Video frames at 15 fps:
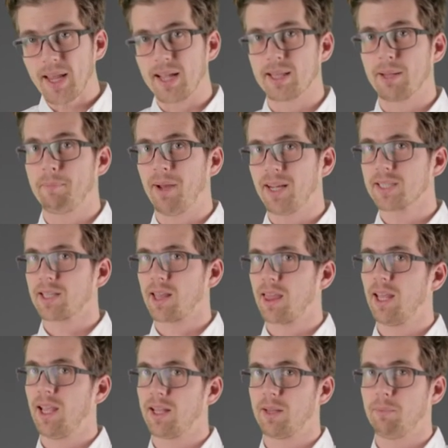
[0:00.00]
And the best,
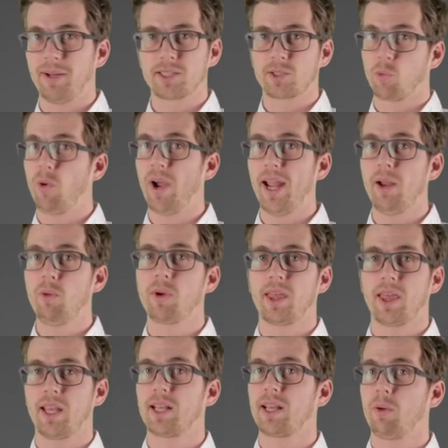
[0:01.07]
th the best way we
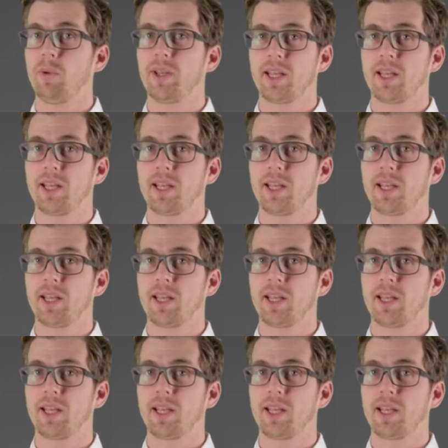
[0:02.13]
think that